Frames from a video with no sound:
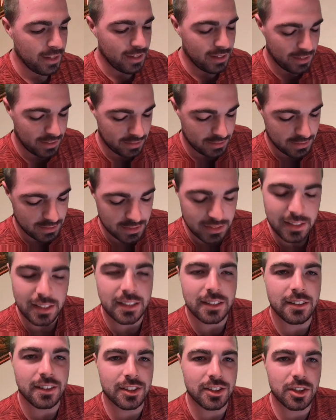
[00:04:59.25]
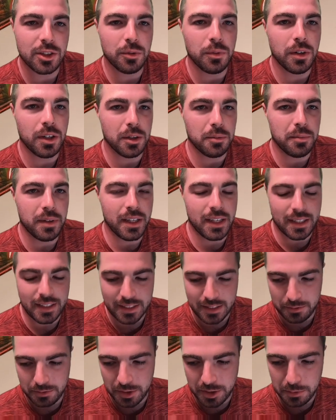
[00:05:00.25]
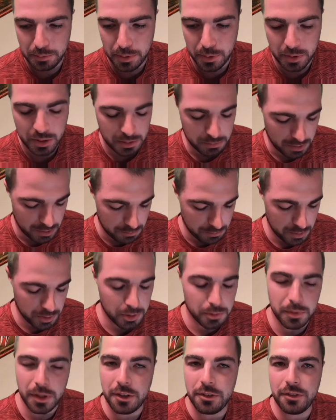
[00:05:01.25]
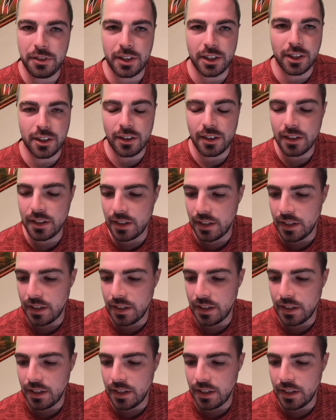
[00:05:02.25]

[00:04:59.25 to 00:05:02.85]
I got this in a collection a while back, and with the Pokemon boom, I figured